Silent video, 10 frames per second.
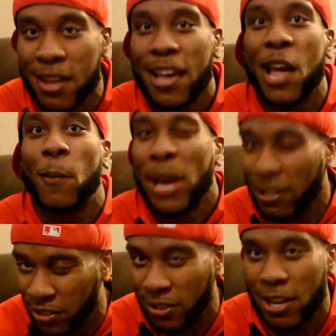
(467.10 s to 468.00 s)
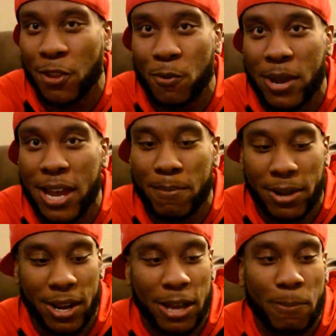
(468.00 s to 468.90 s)
and we got to stick together, man. But
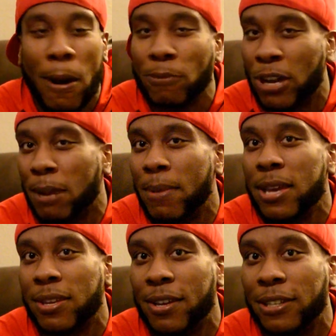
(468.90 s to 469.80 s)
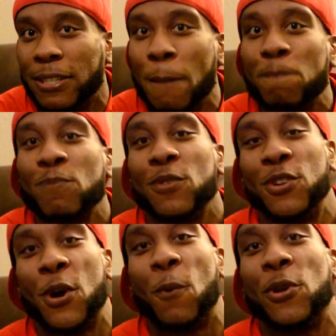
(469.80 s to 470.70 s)
the point I'm trying to make is, you
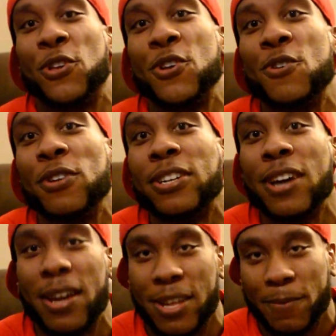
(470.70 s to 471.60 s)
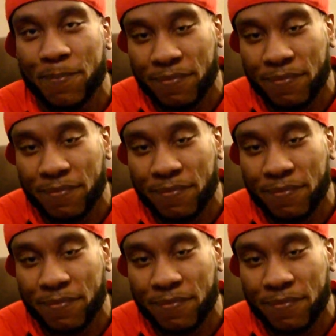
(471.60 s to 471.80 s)
know, when you're cutting,